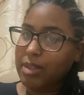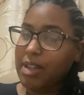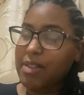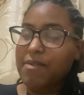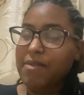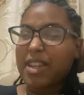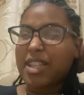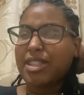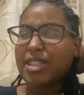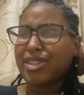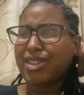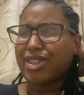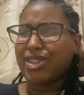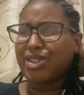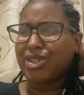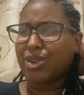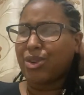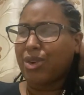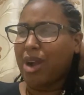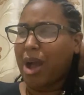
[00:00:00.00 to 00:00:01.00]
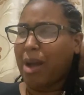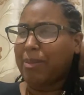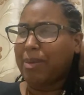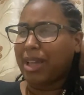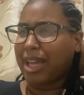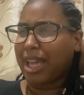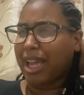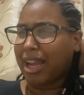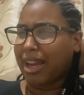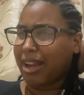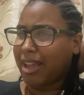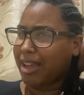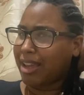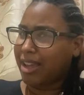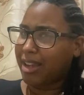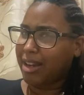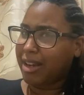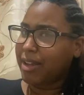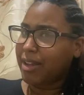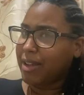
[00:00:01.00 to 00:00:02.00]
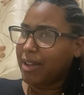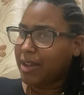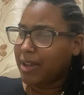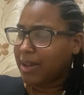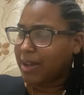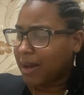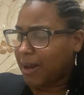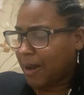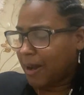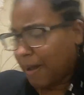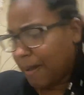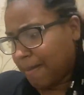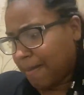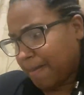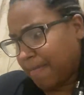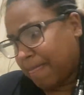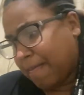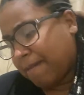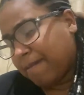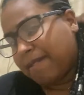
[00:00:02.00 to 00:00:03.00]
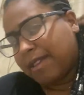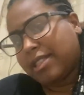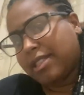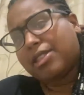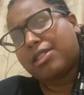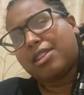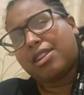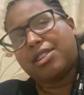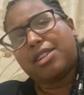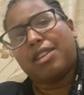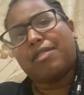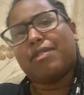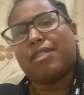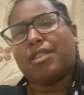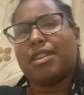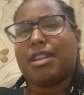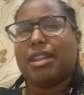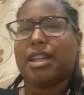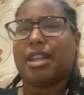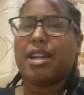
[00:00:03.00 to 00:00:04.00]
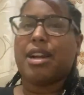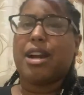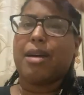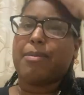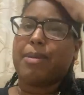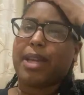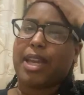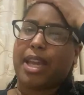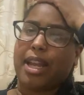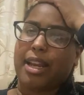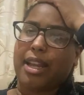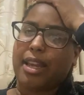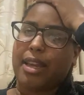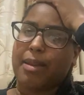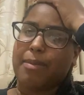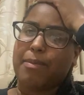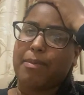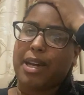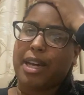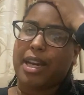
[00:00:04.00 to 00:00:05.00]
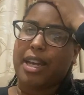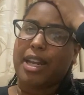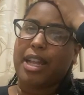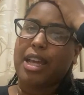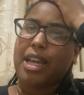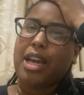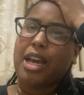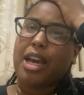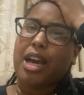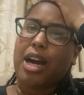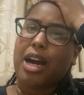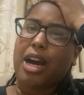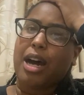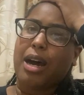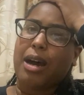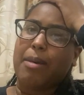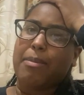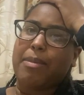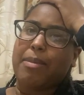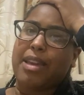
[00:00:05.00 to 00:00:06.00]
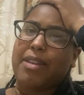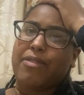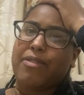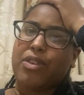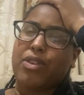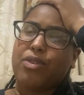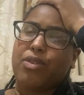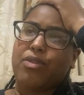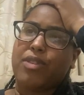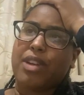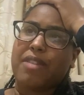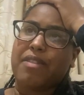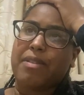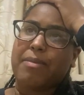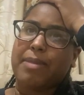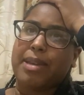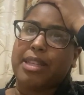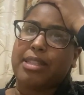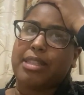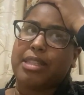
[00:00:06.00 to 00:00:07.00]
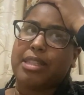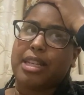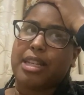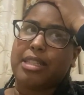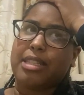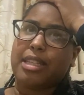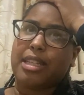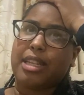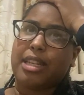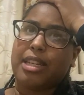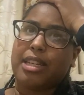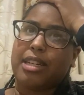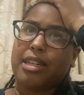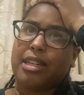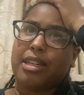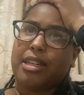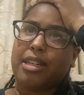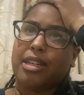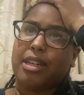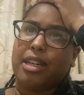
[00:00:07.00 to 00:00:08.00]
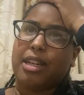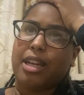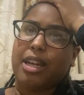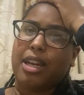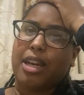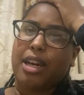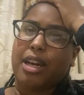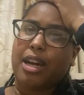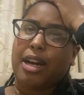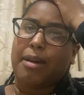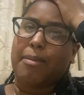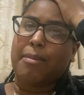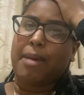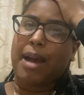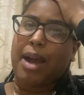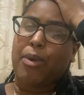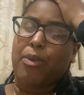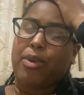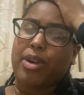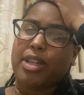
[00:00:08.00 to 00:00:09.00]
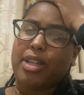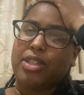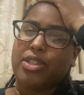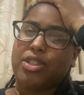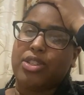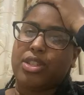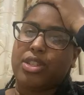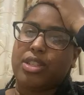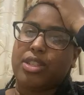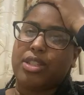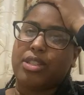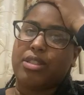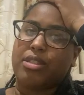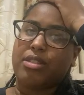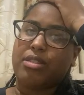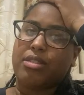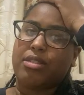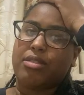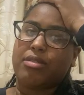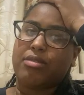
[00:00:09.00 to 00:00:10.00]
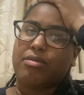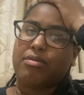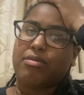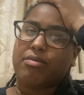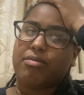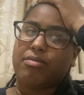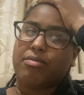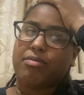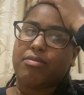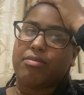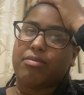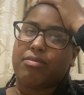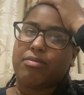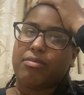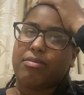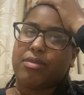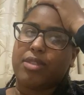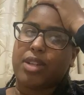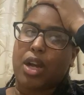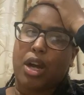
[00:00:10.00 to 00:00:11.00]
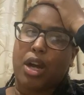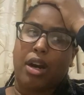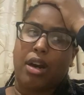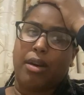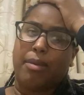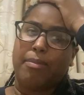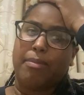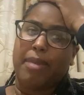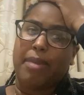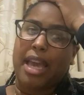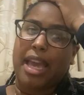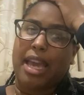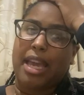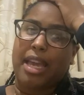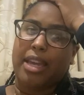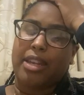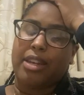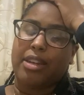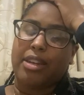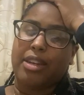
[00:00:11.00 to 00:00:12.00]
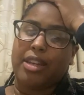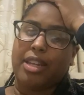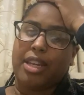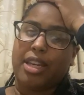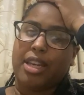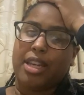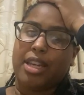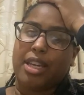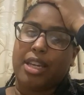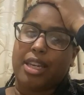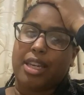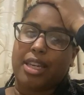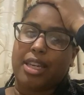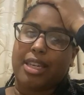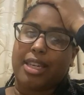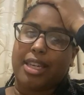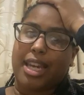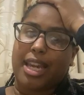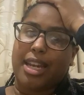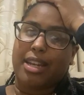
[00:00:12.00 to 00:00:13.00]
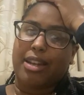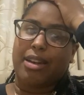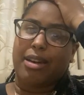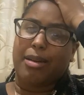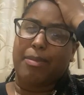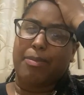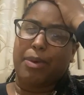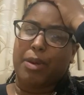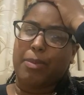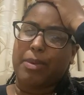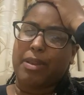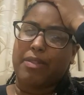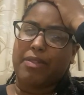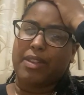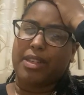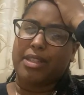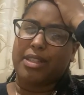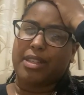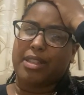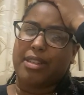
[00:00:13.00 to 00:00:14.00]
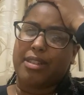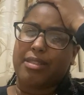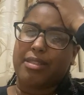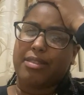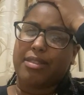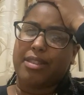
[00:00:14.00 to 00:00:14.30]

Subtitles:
Visas are so complicated. Visas are definitely complicated, but if you've never been to Tanzania, I wouldn't just come and get a permanent visa.